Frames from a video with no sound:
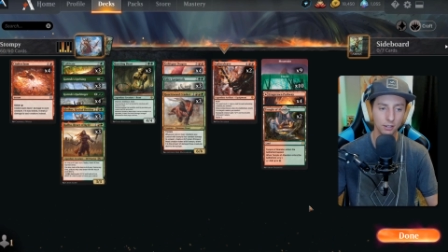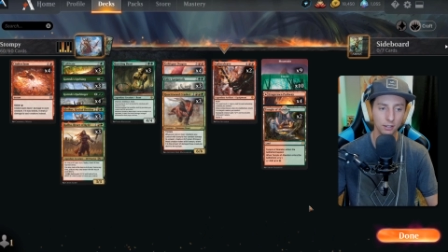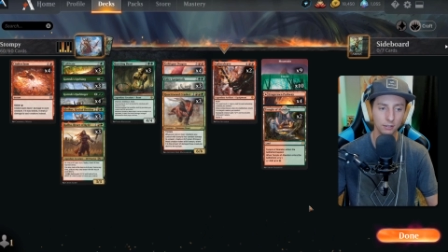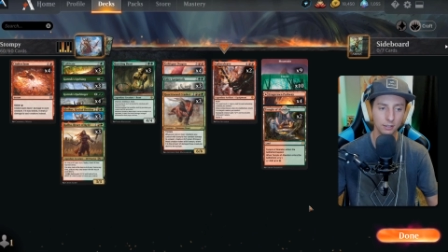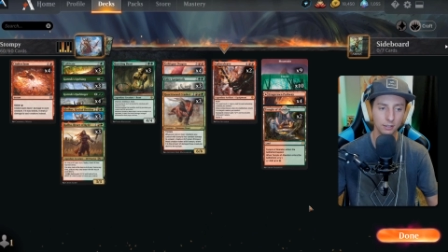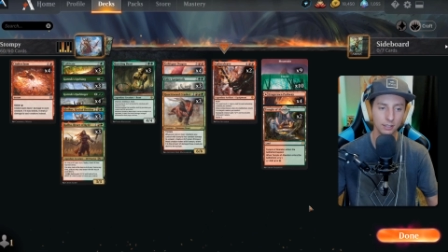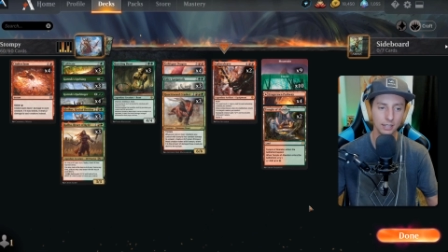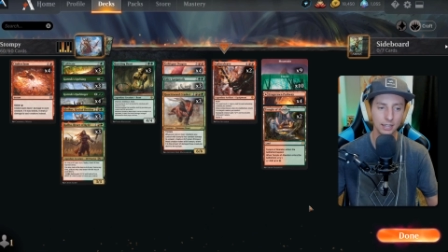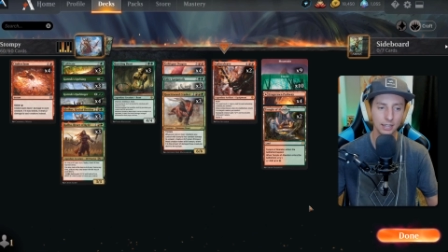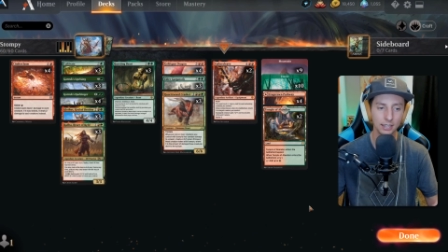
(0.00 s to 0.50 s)
of
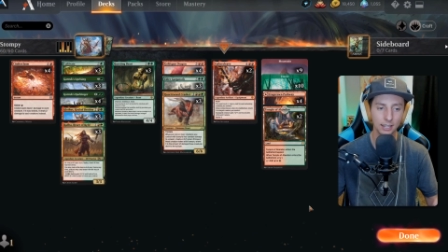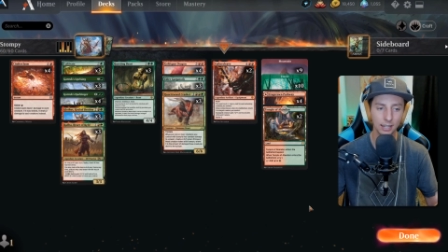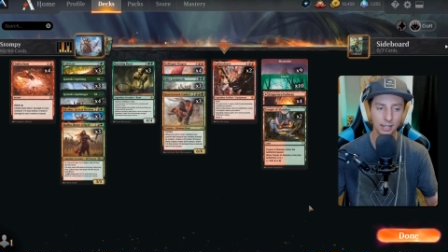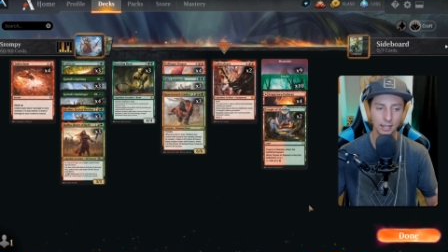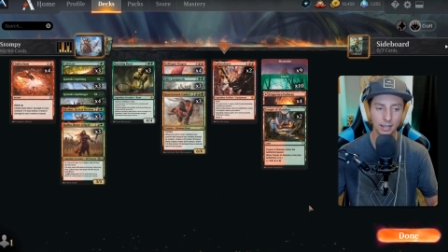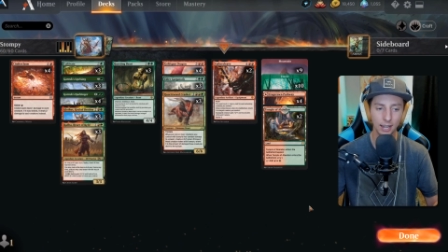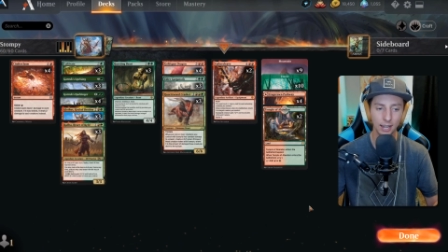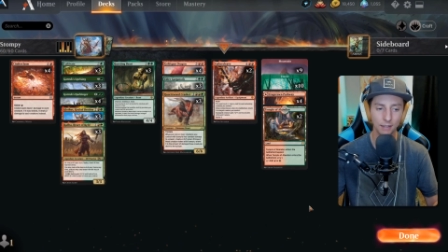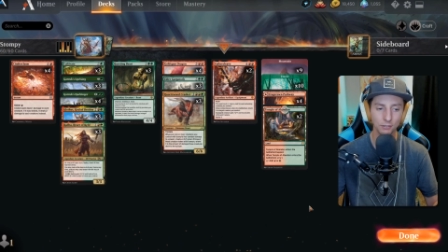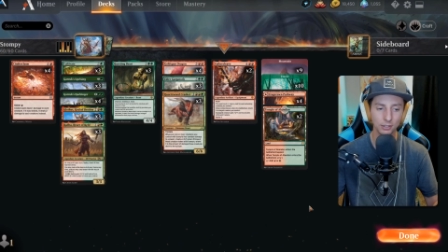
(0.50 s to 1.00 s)
the deck
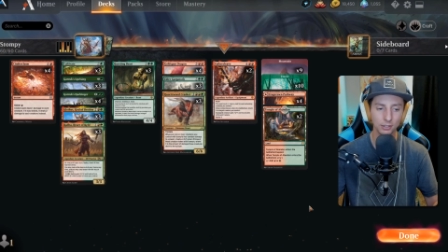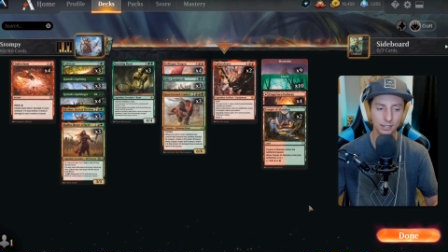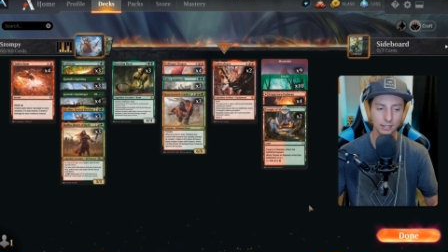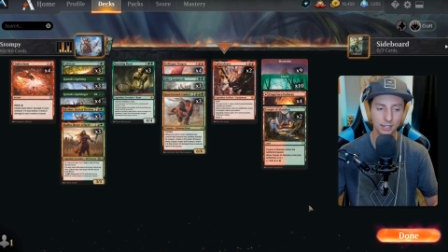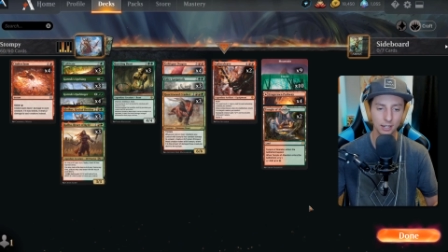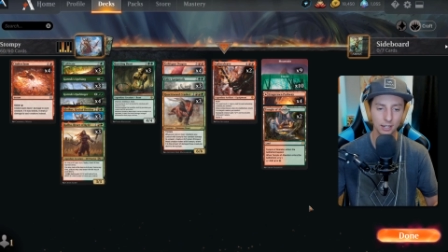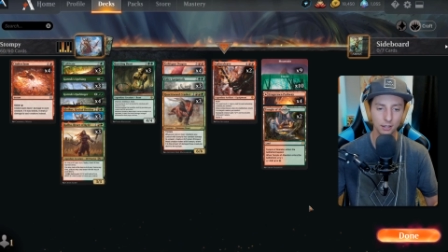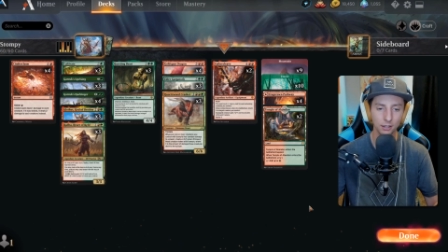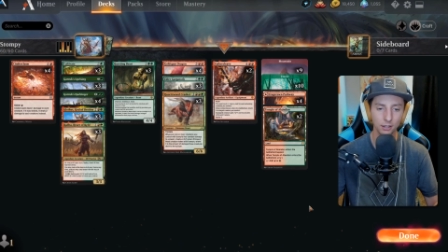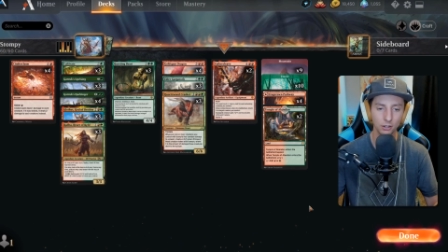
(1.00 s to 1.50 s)
and everything
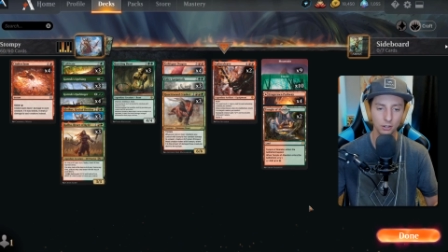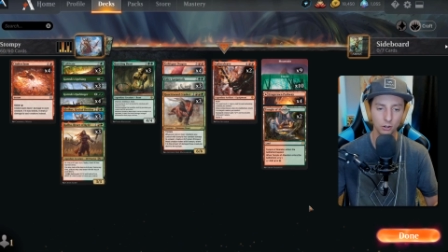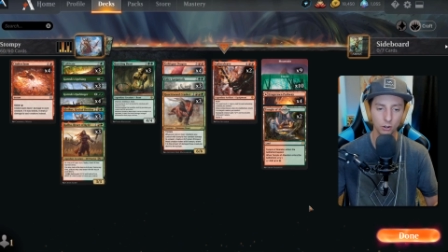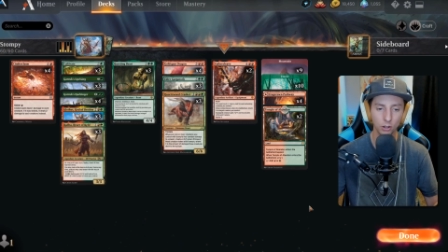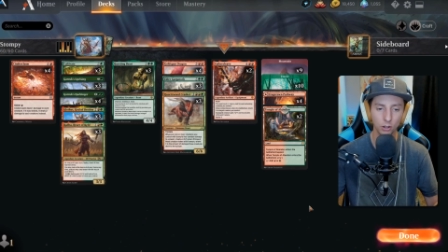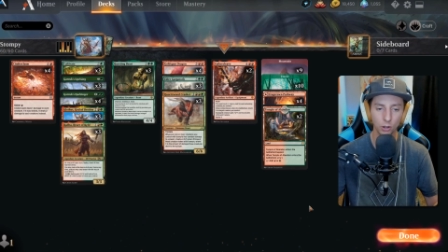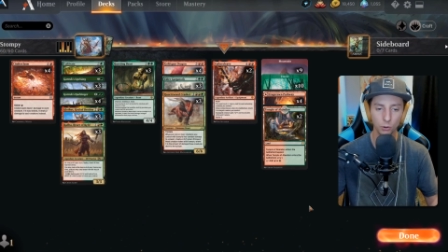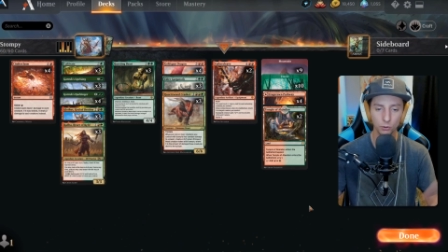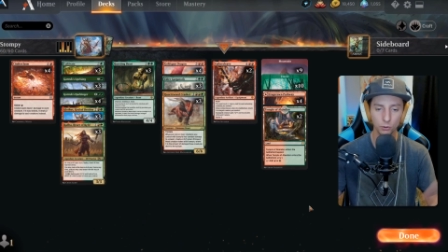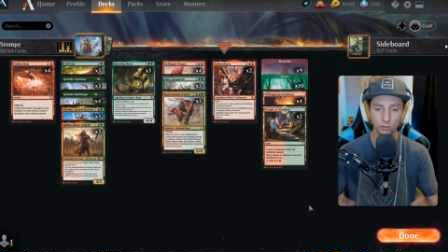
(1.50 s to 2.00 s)
that, you know,
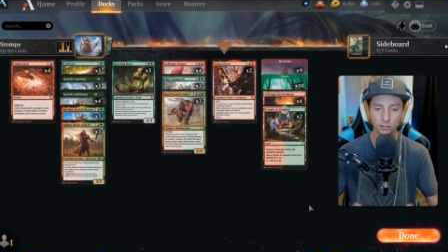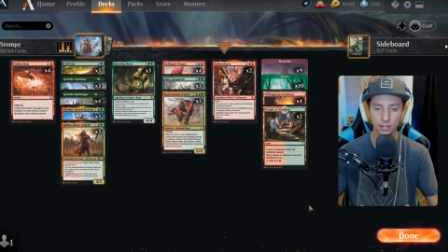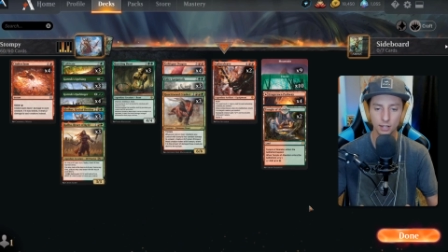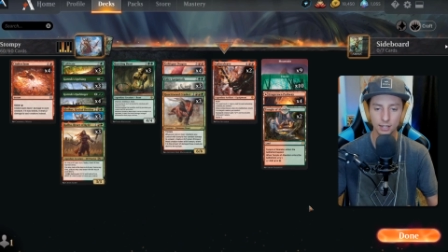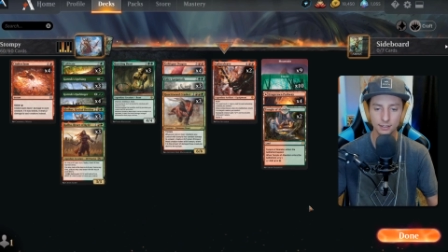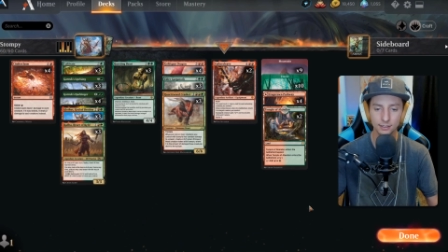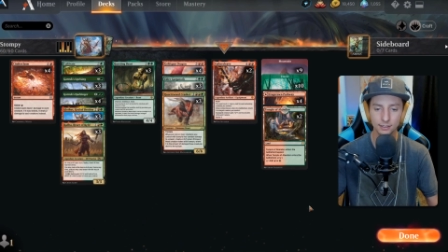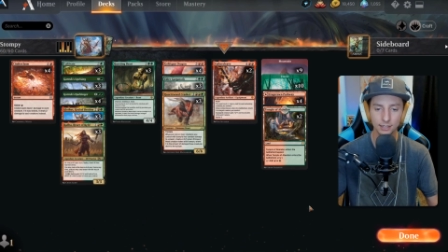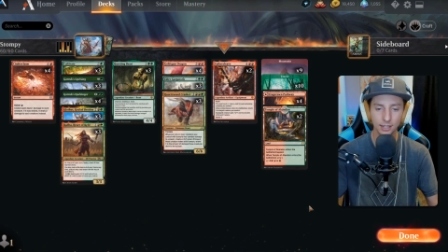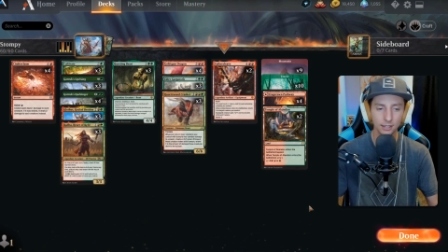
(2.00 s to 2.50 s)

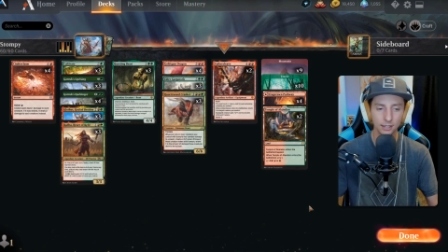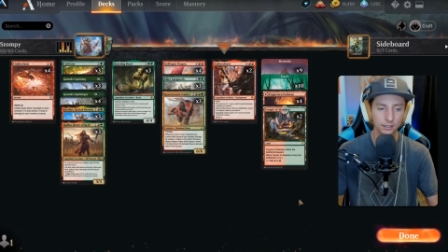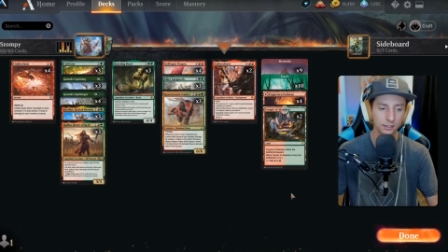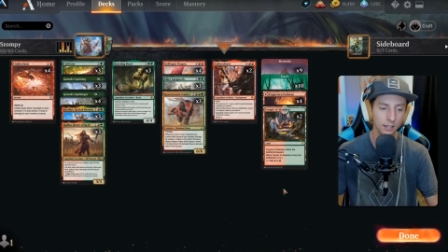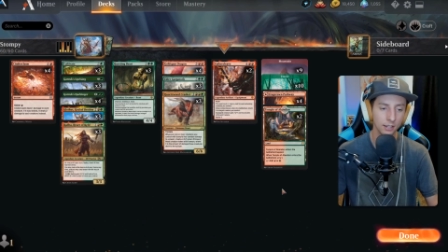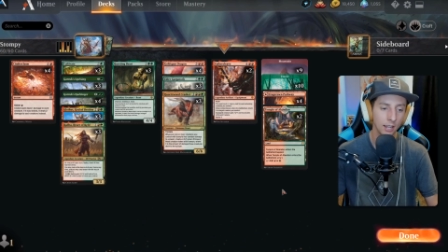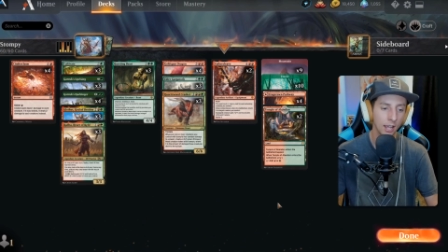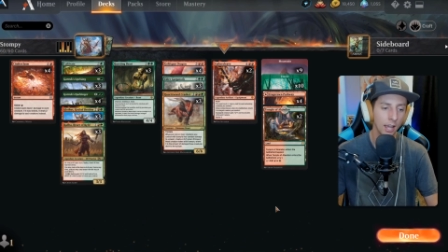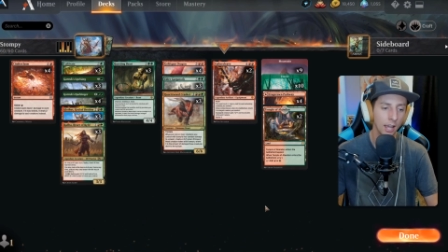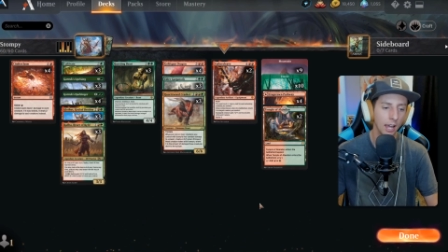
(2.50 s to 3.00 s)
coincides together,
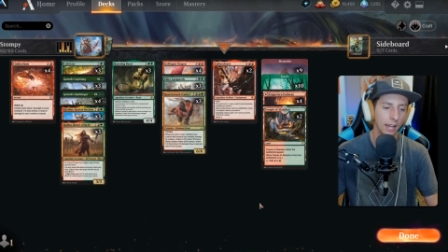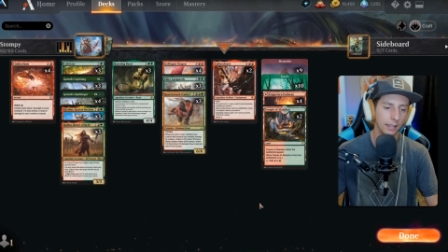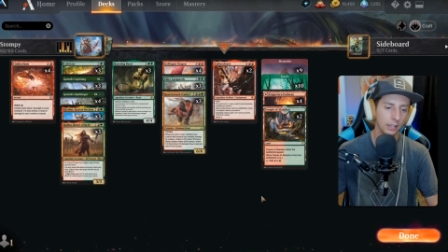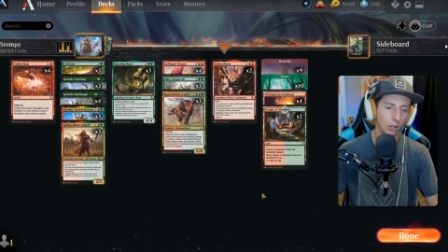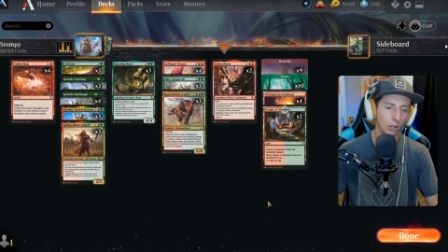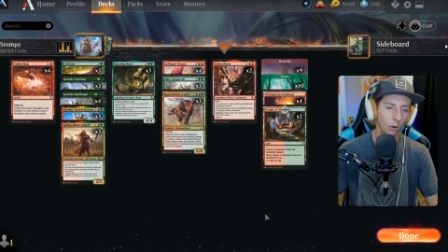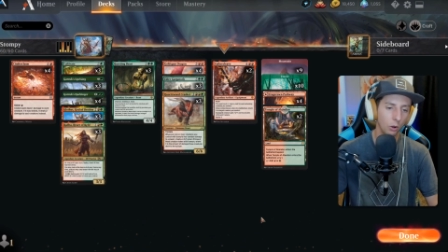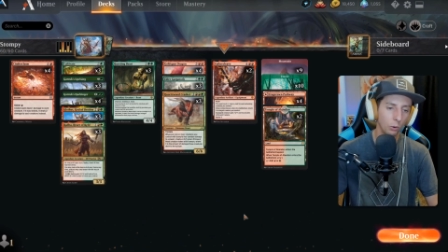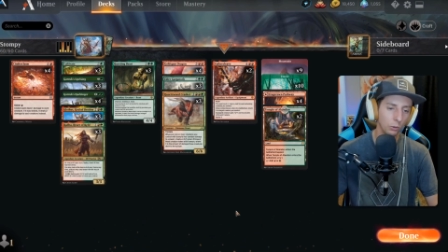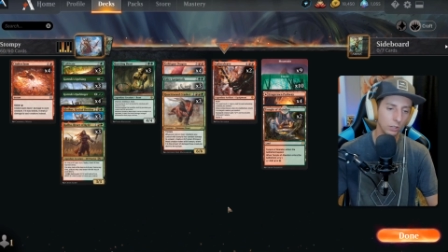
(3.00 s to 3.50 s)

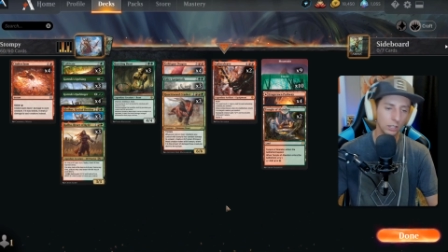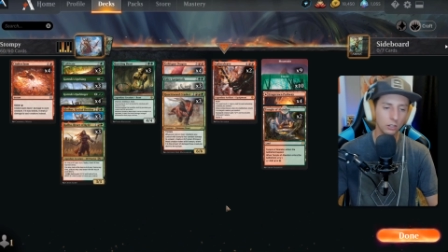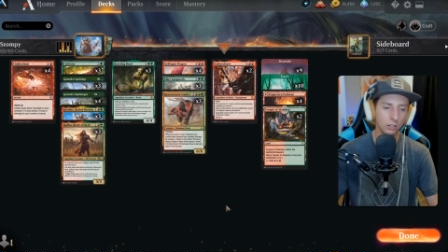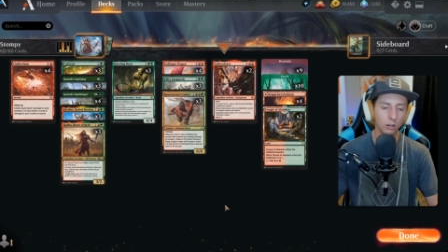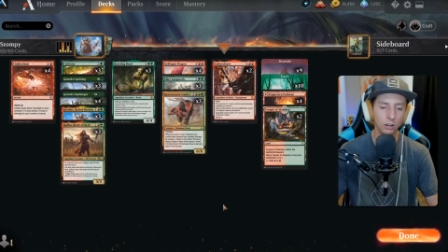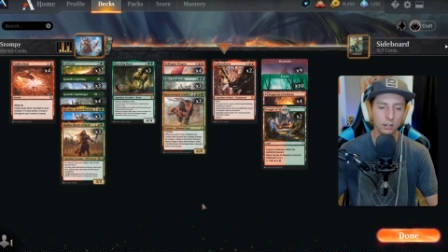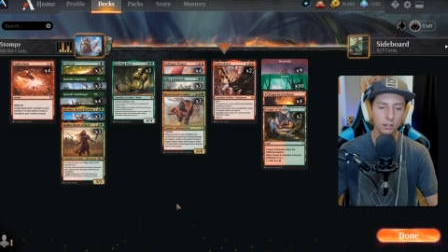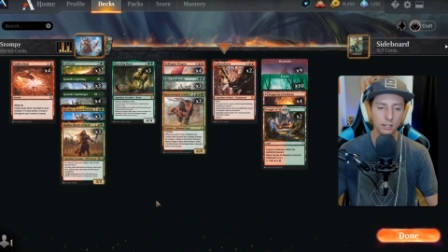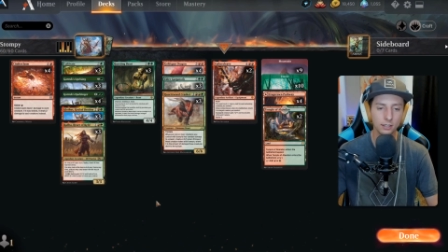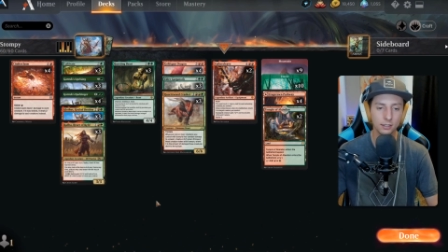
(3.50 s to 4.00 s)
the only
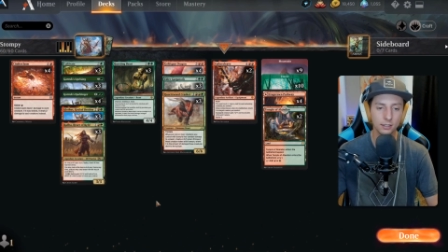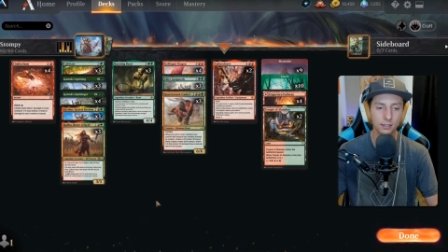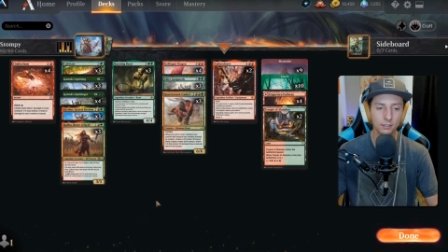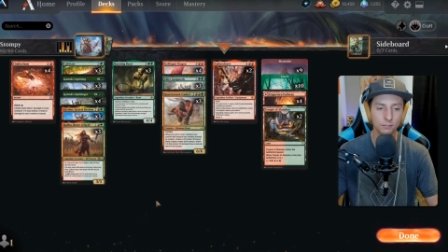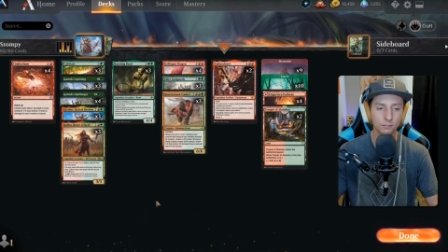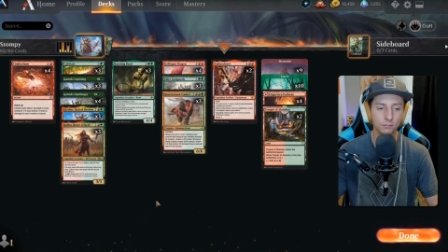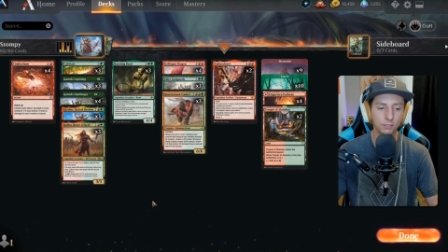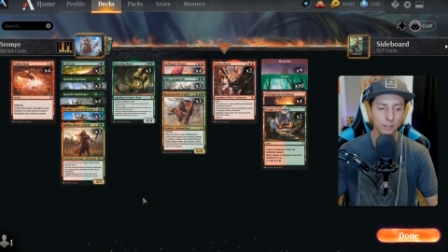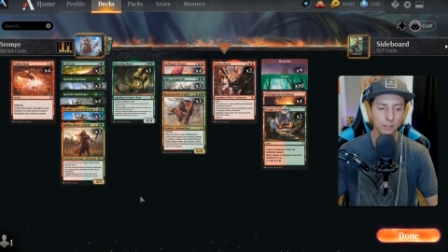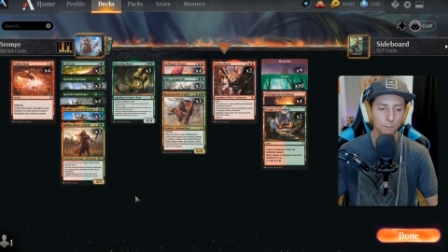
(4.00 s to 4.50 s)
card that
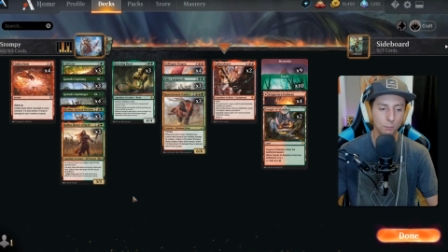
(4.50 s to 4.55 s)
doesn't fit